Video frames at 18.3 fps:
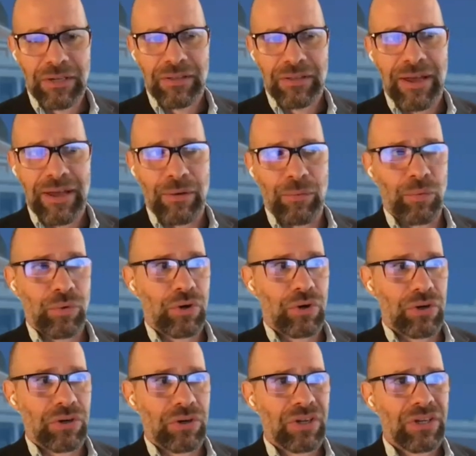that
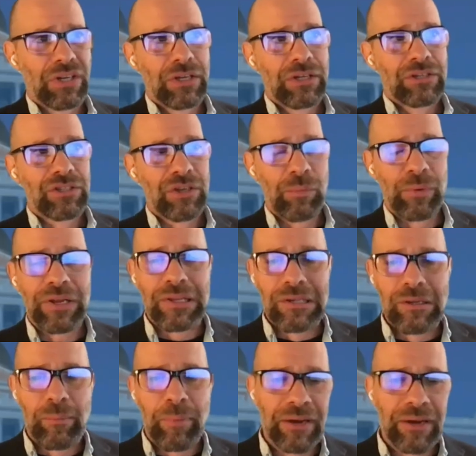were somewhat
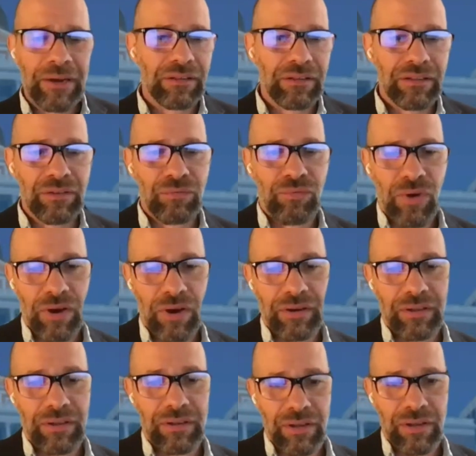independently
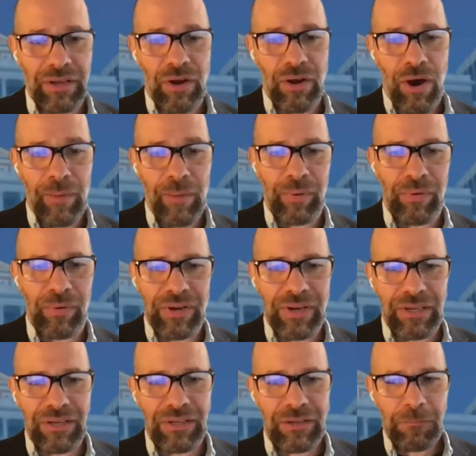run and
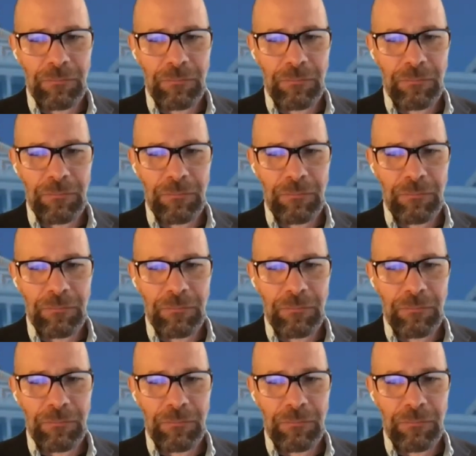operated.